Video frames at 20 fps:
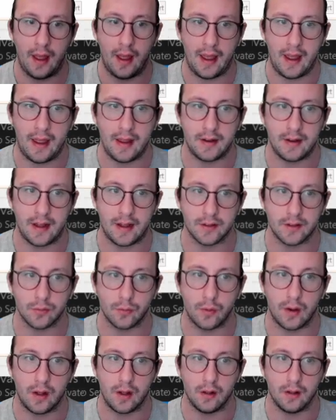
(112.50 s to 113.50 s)
and as
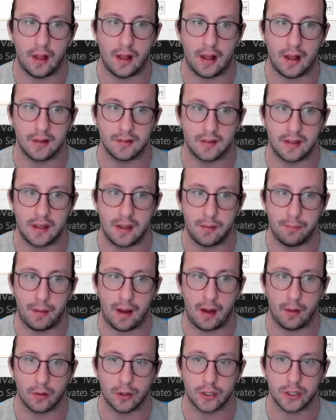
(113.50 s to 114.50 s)
well as the
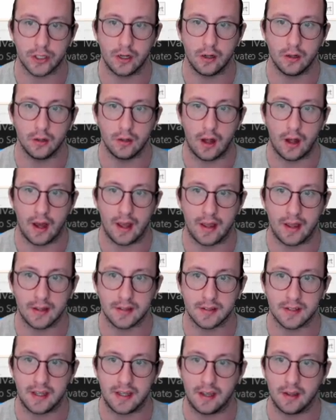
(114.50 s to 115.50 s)
PowerShell
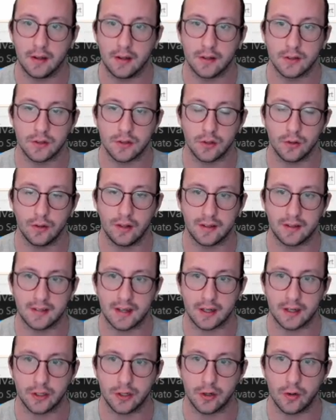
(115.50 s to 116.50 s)
ISE. So let's actually